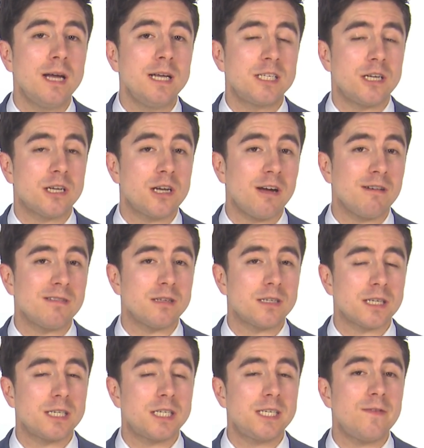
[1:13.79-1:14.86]
to the current
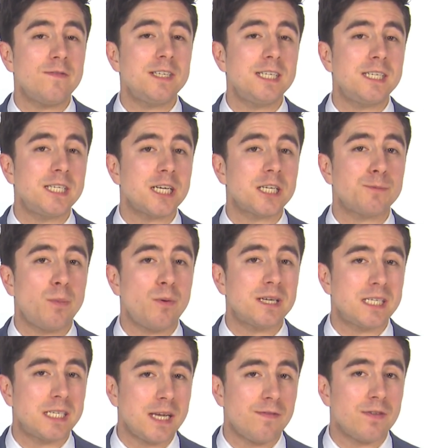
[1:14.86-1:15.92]

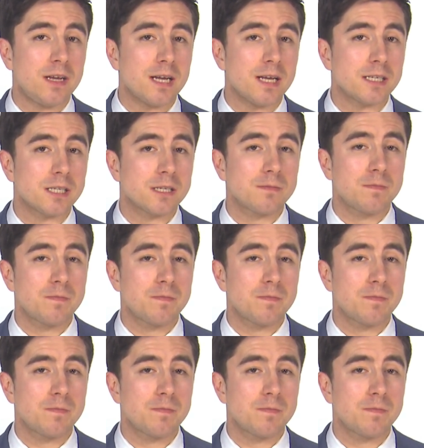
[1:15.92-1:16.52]
76.7 years.